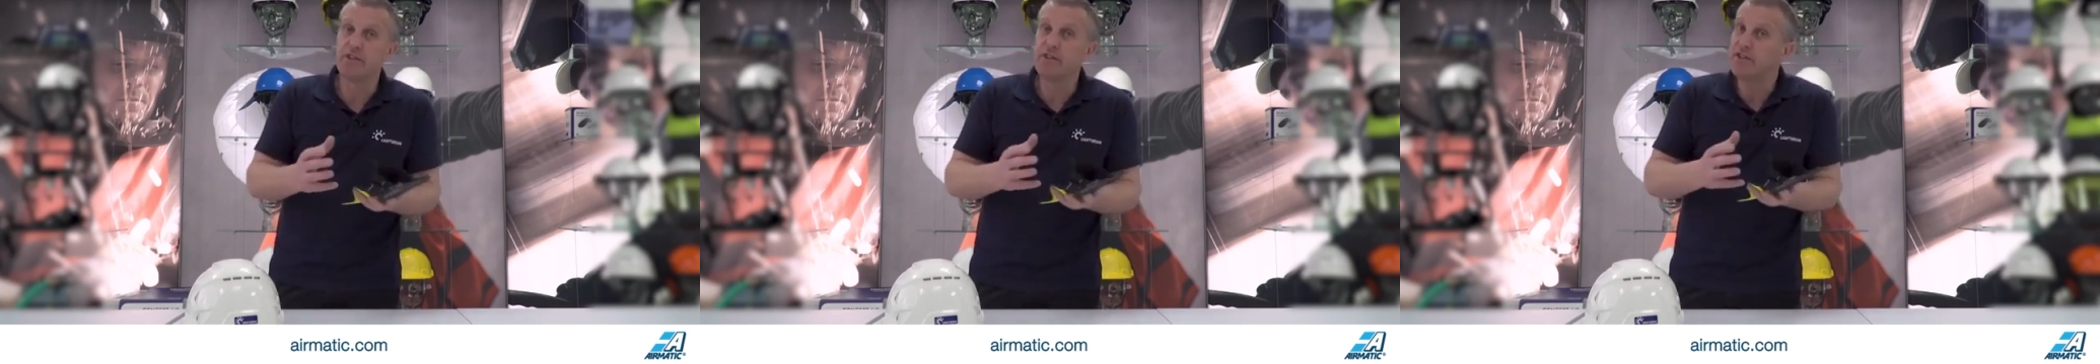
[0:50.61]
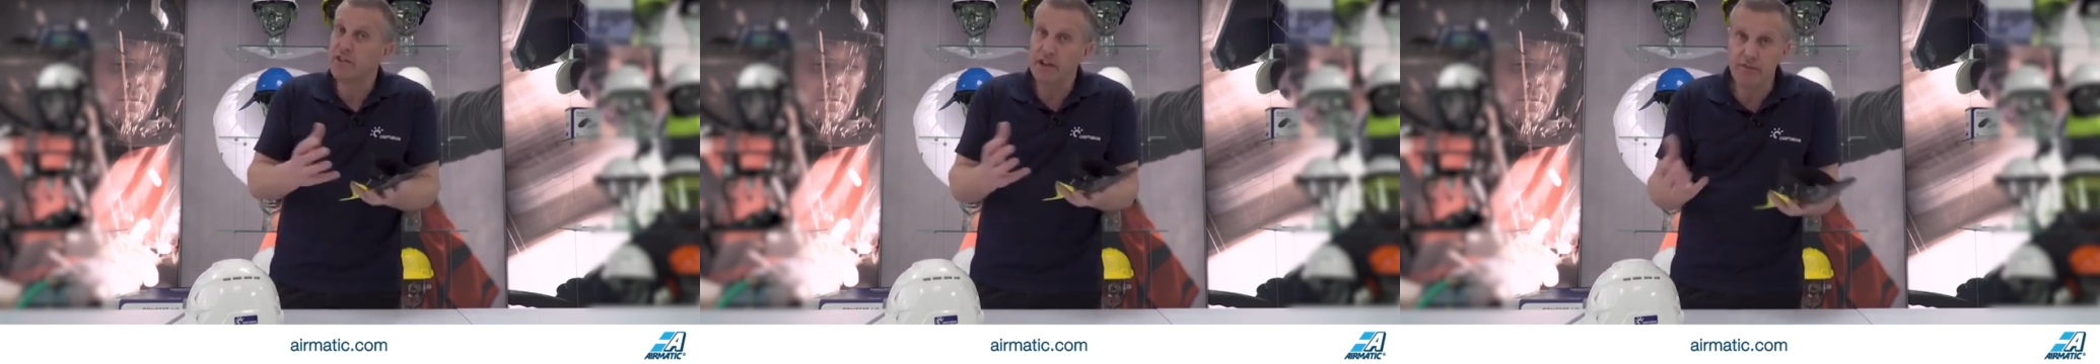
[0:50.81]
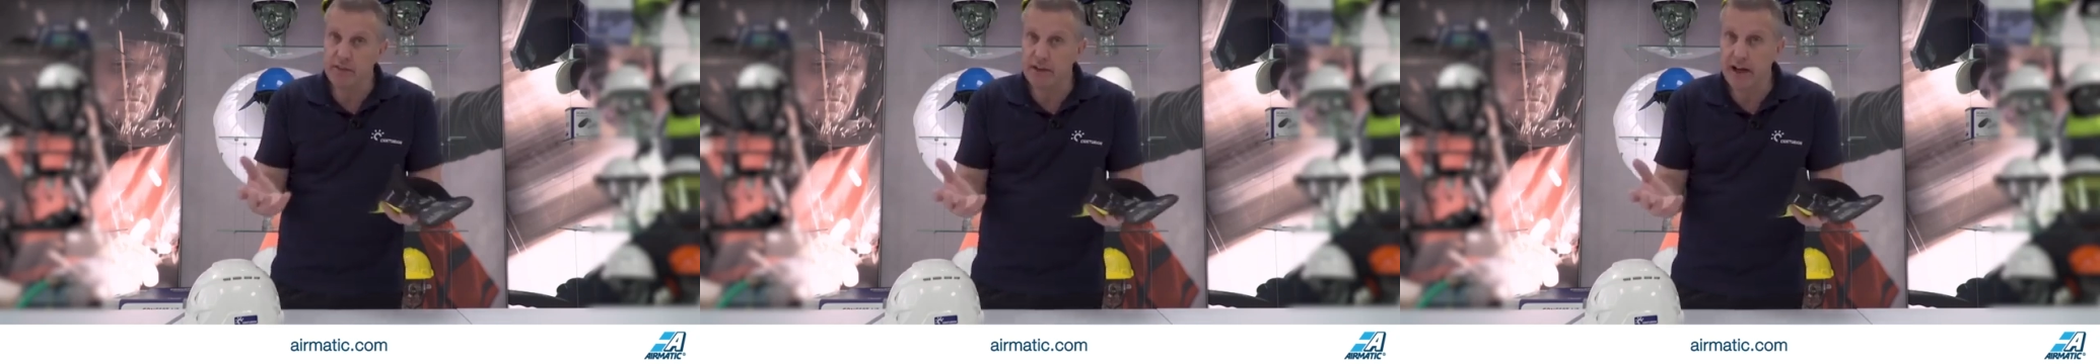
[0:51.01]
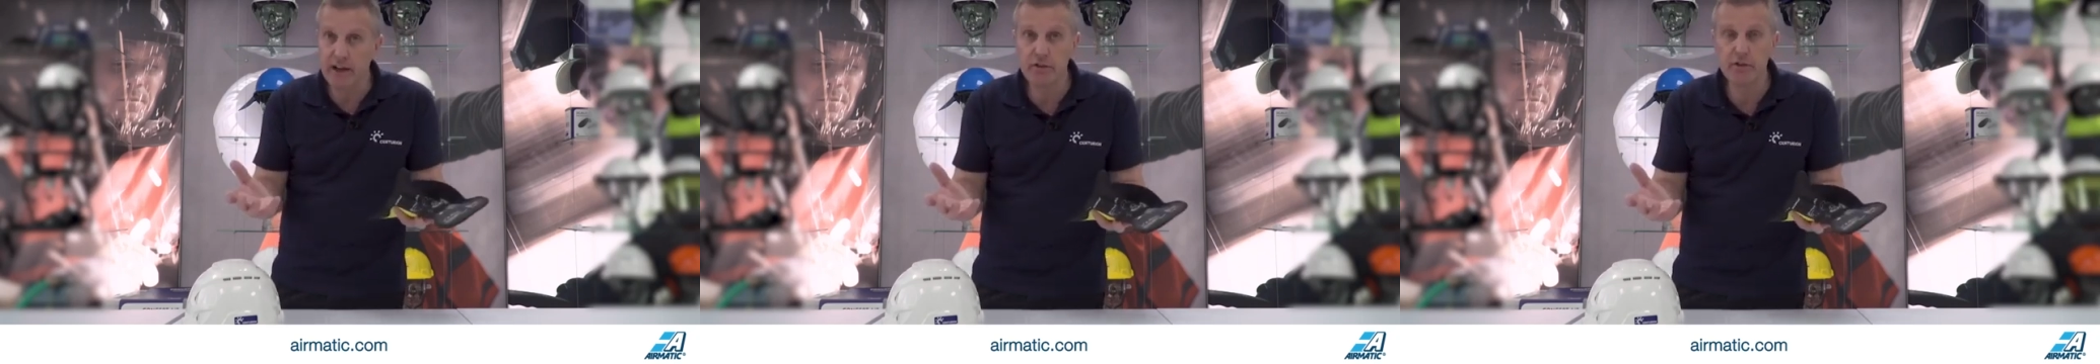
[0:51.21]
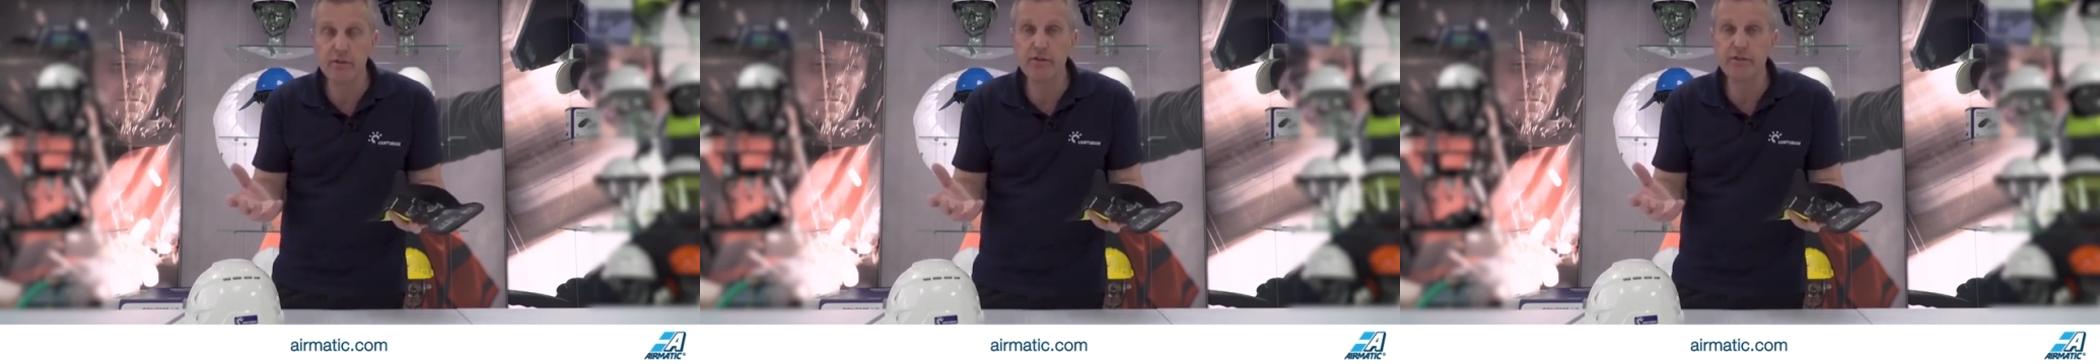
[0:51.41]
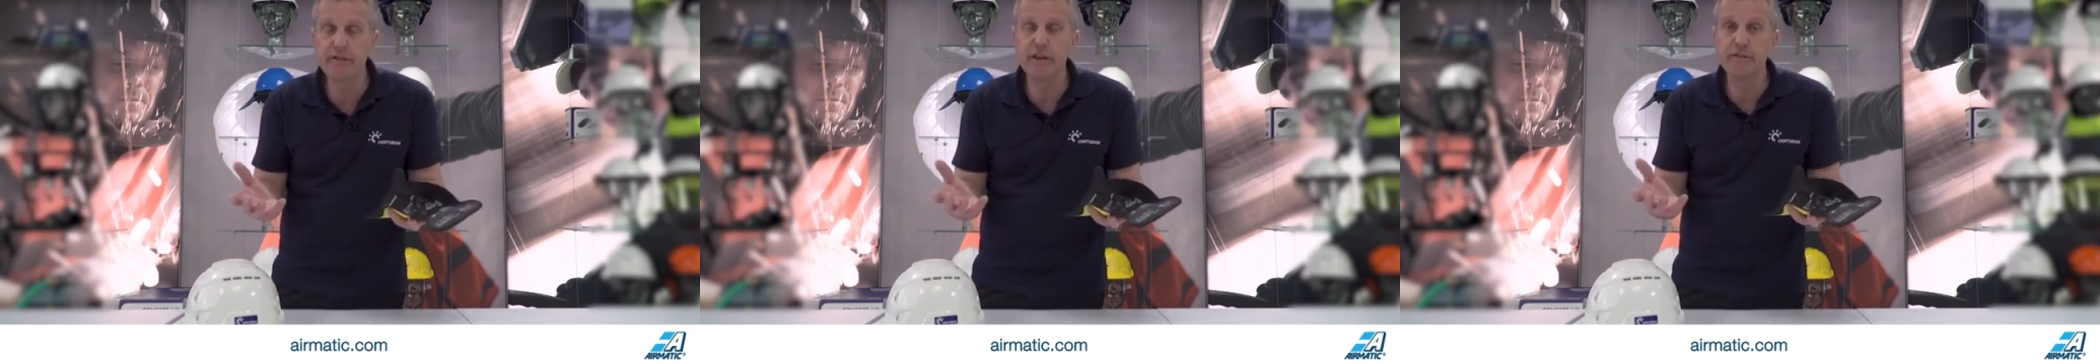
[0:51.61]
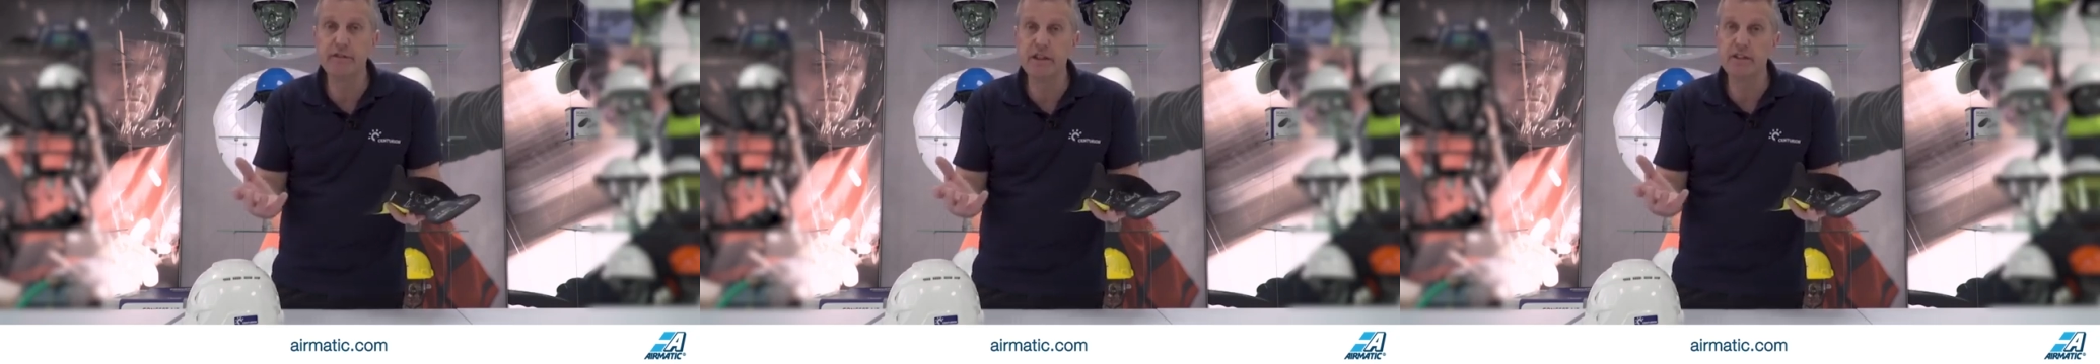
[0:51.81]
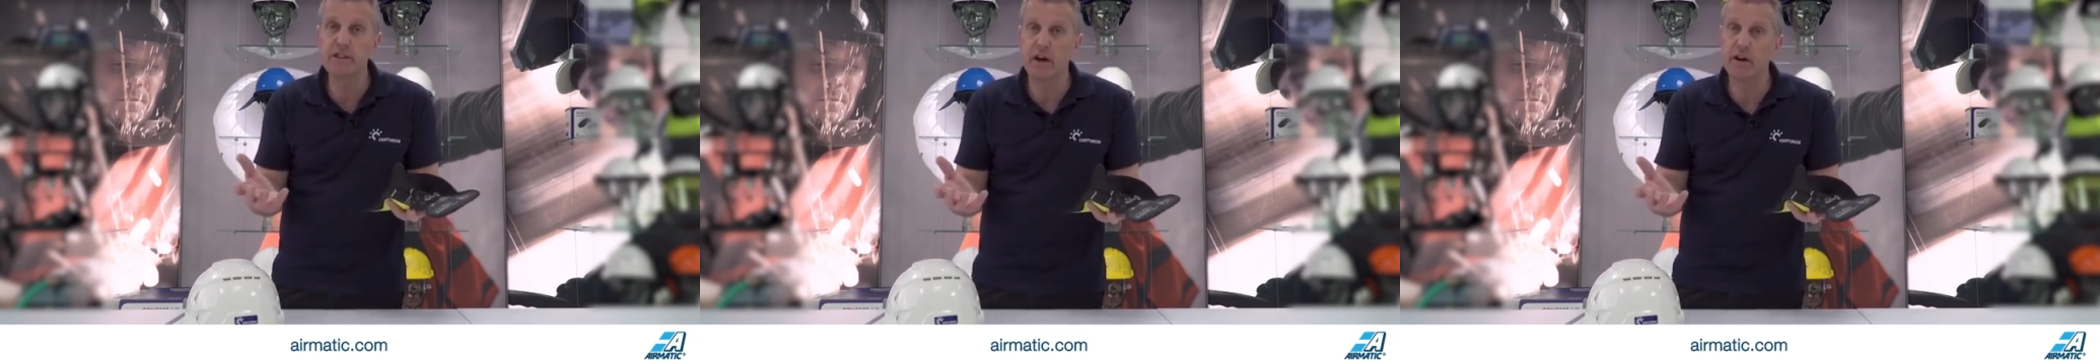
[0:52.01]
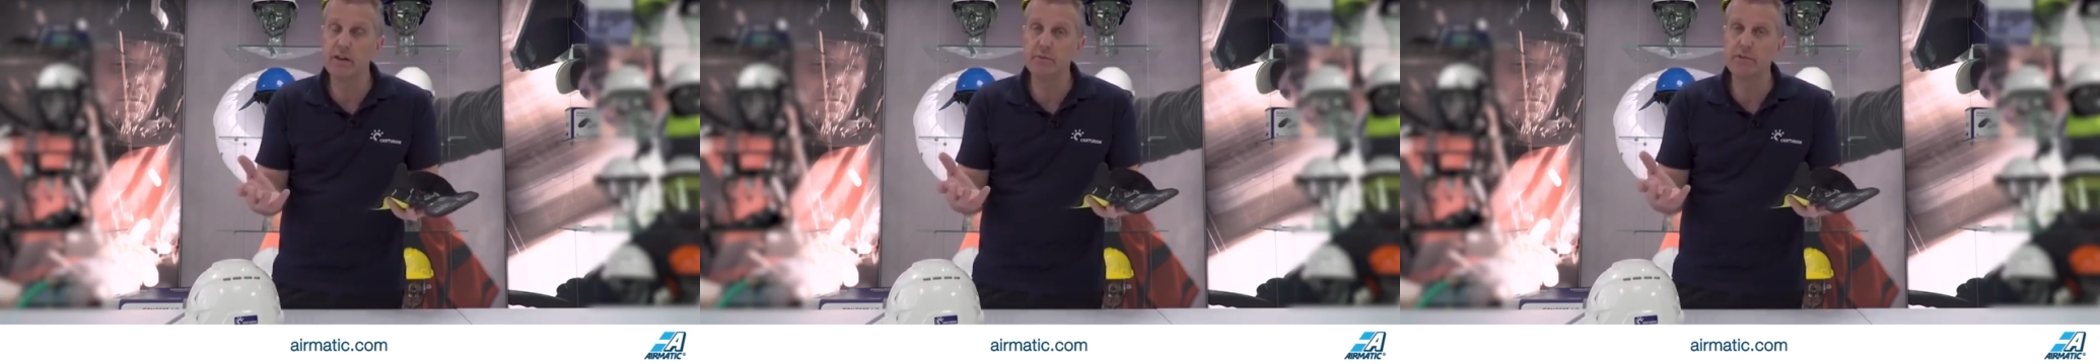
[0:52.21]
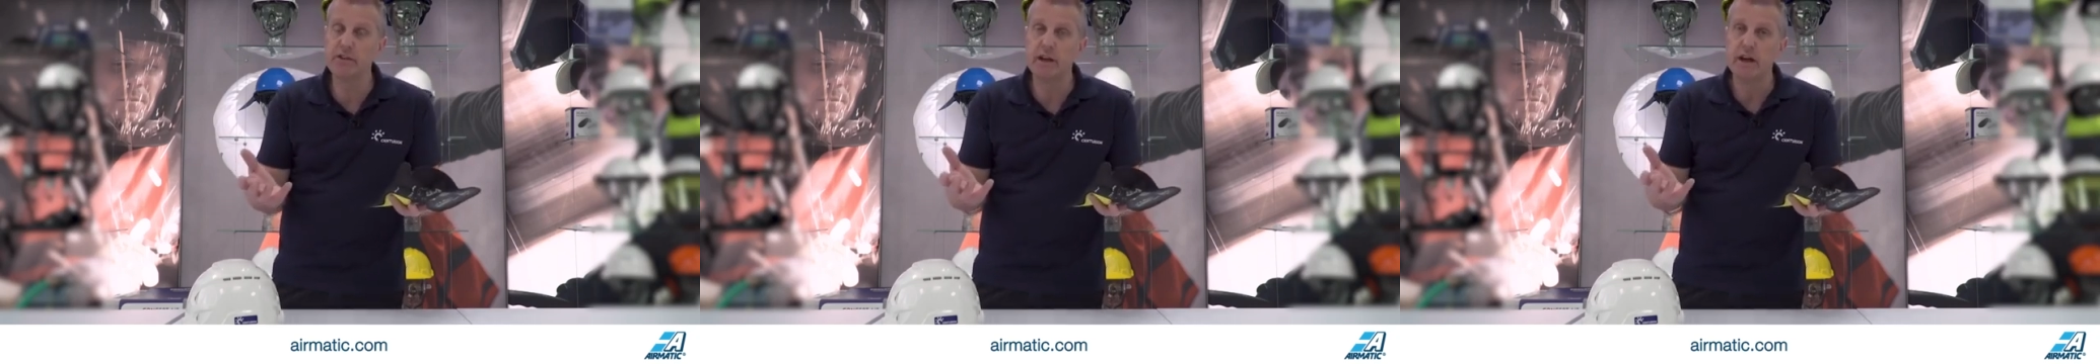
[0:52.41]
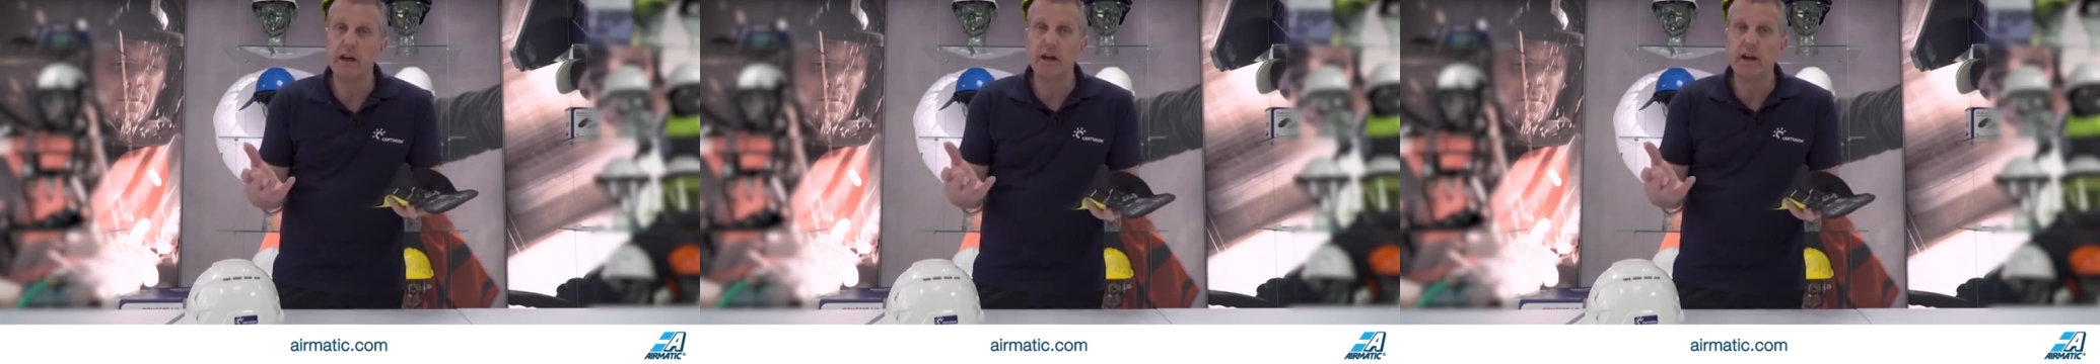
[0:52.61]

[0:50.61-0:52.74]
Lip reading: 750 times,